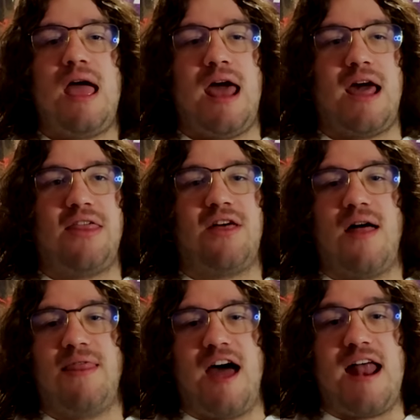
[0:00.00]
and I
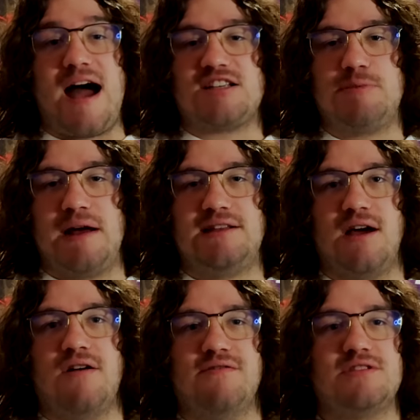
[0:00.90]
thought that aspect
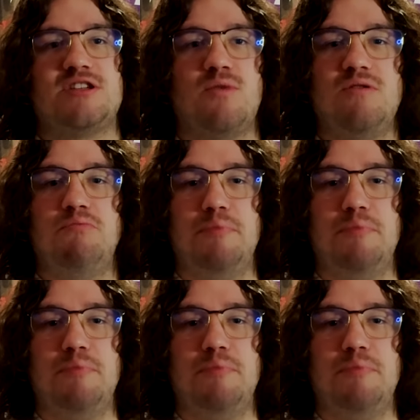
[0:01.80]
of someone